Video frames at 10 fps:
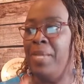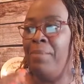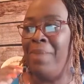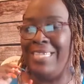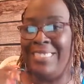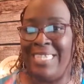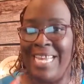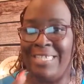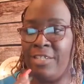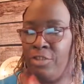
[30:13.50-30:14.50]
My
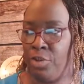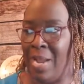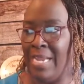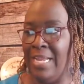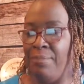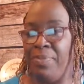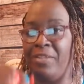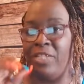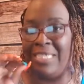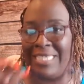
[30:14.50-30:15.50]
DiSC training,
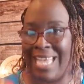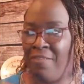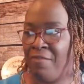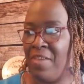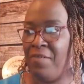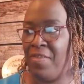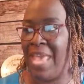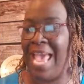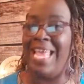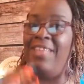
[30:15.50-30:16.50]
there's a set fee for that,